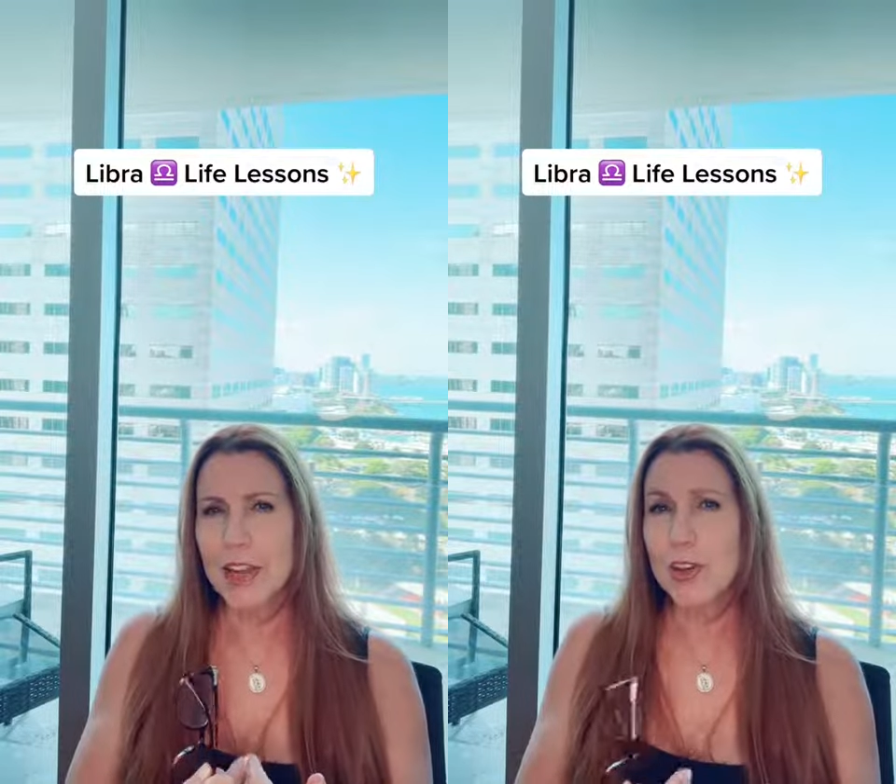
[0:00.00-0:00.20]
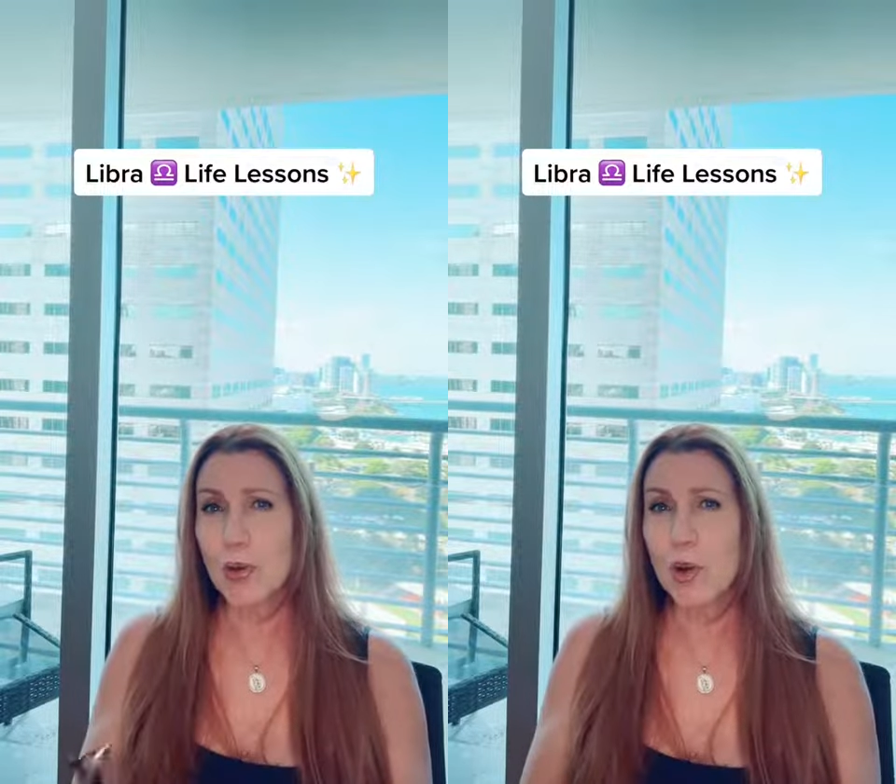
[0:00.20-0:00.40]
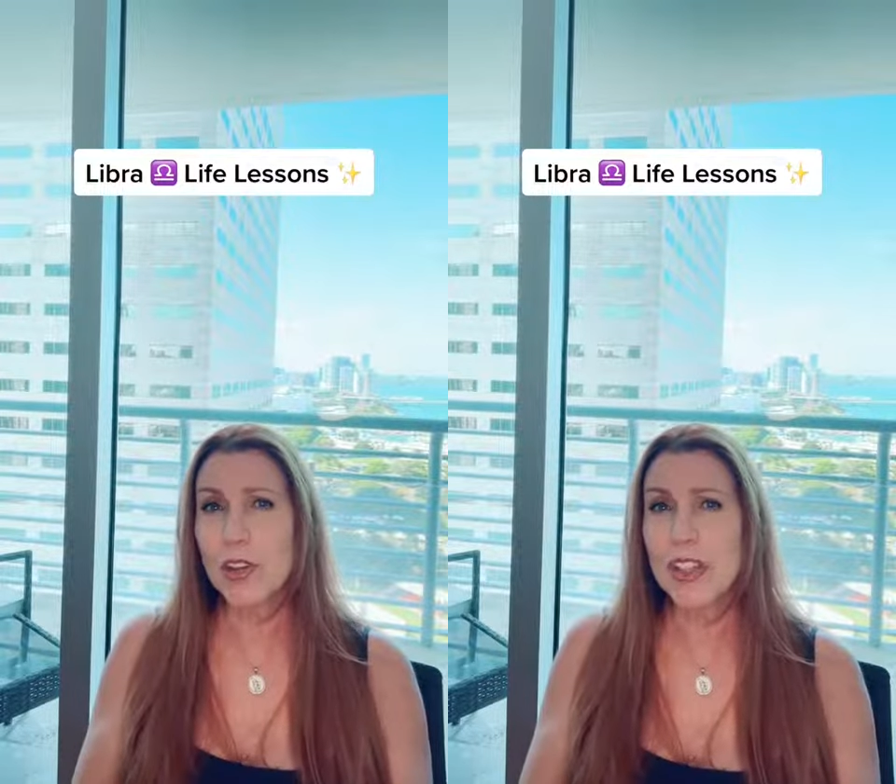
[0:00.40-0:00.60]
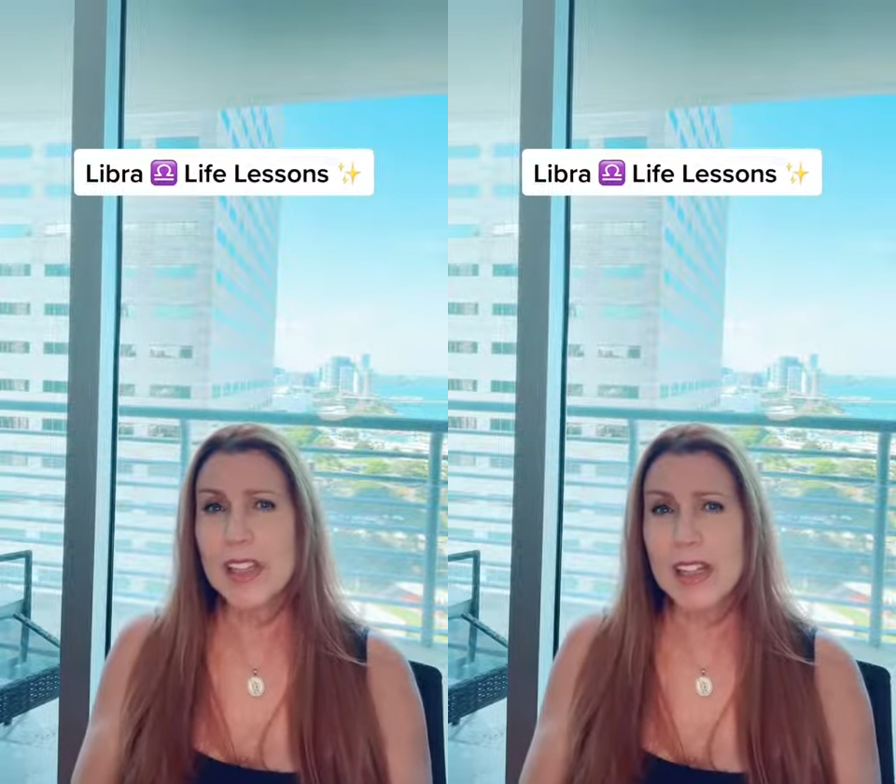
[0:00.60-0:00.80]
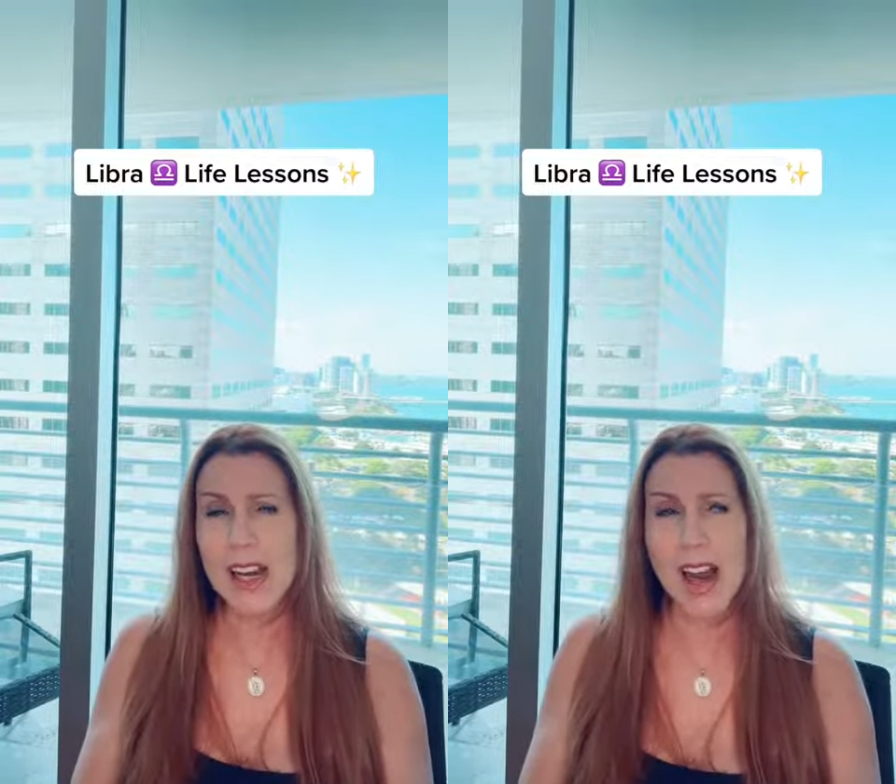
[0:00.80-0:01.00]
The world is
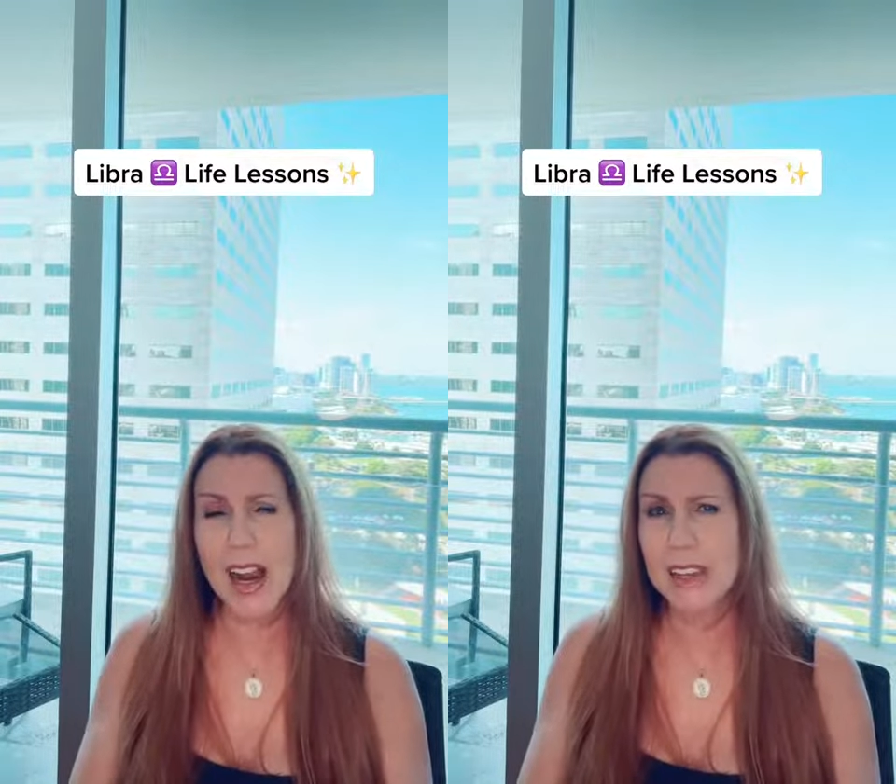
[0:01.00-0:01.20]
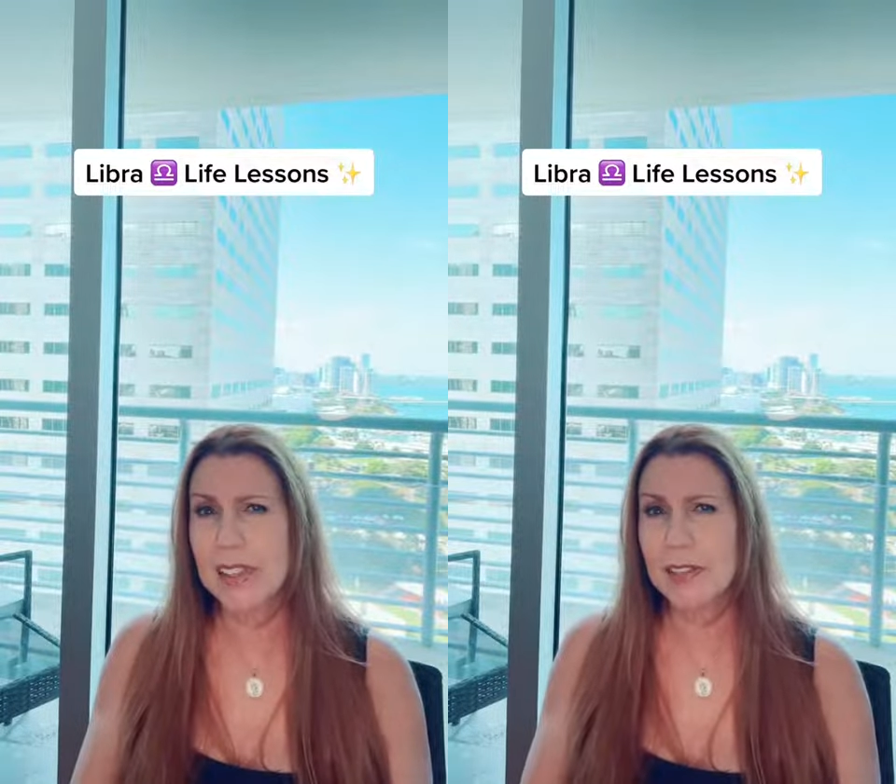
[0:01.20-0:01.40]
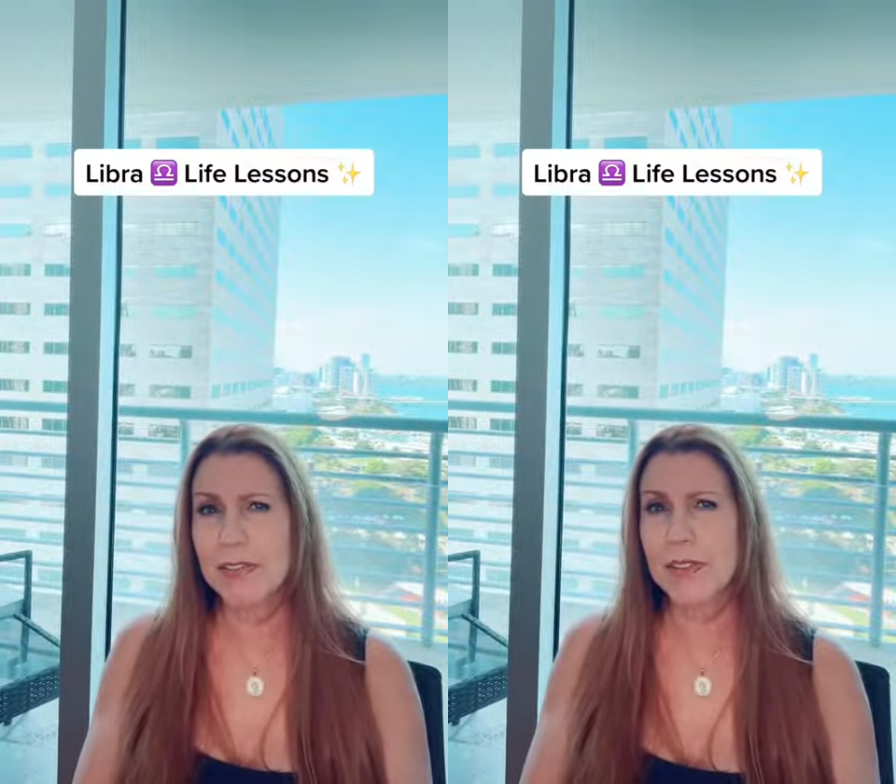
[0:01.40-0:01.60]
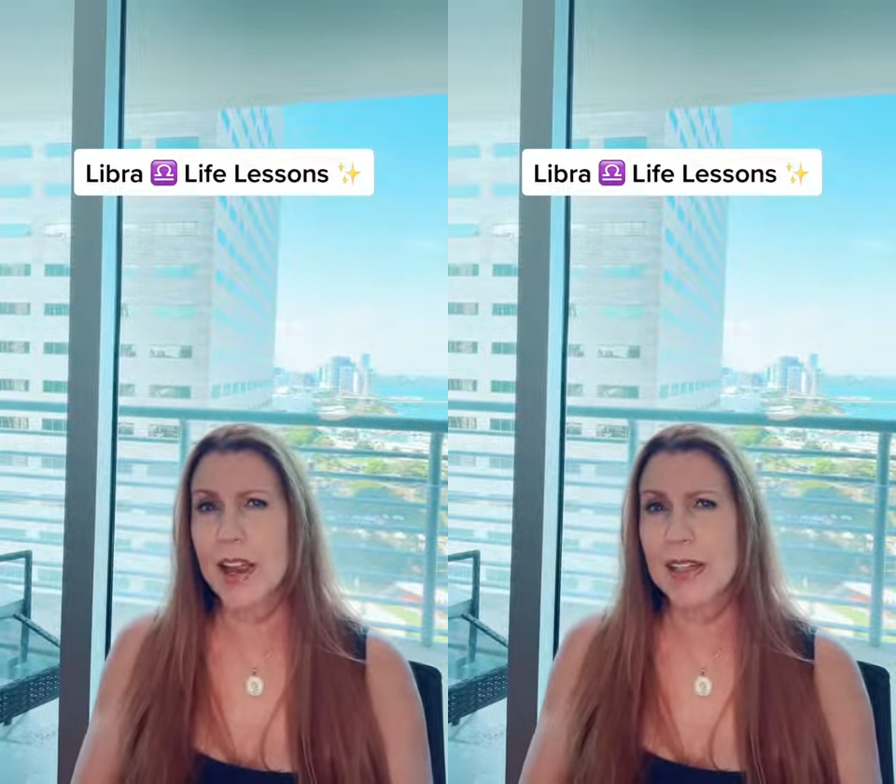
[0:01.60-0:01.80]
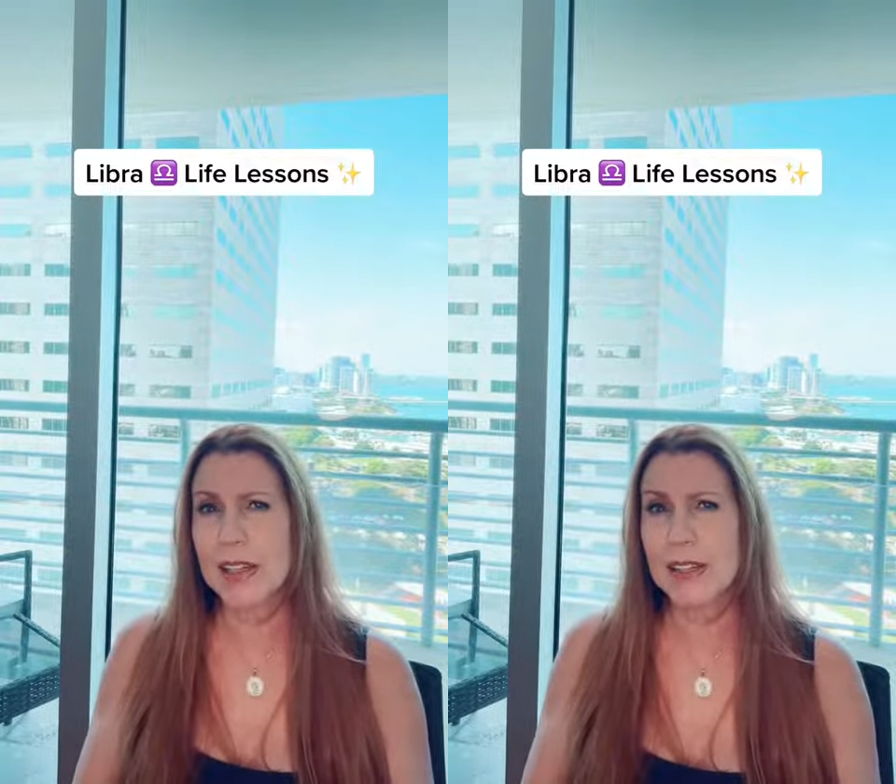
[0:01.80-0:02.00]
in constant
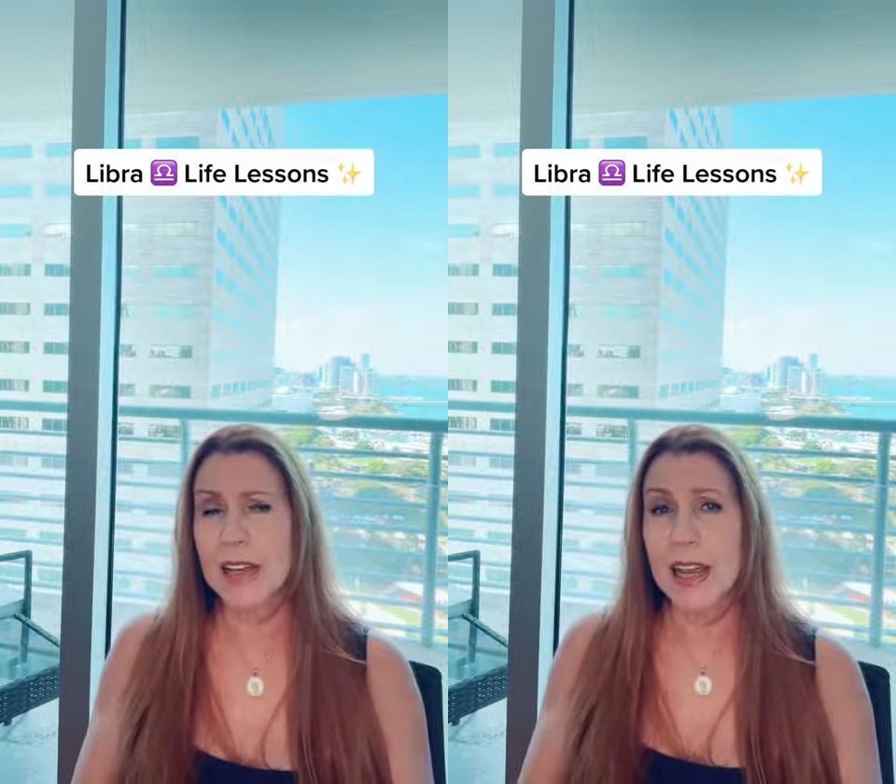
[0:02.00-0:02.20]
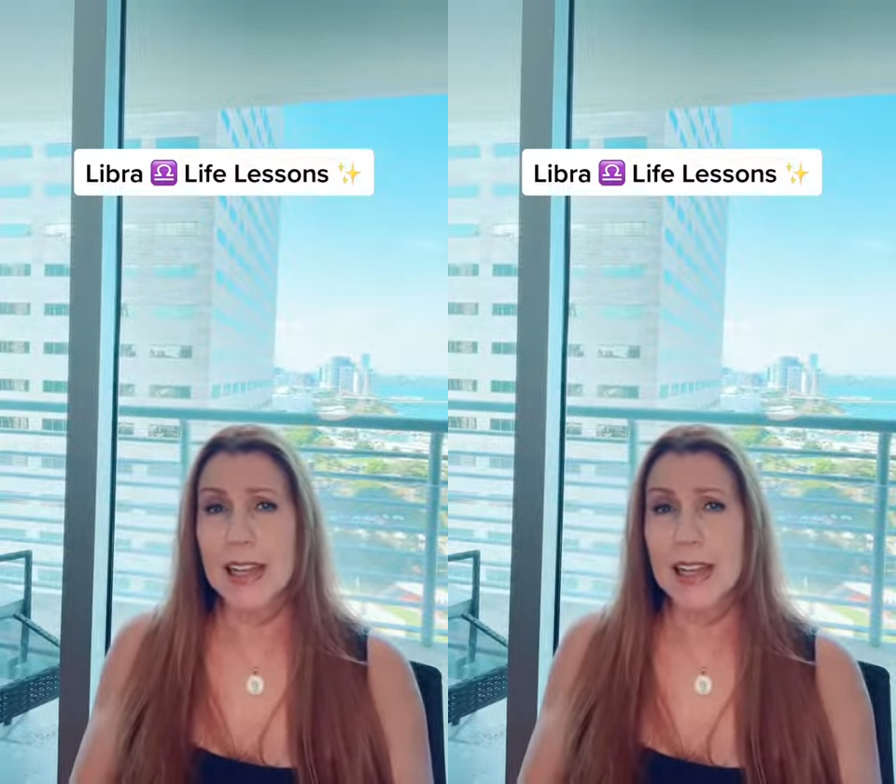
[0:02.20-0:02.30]
flux.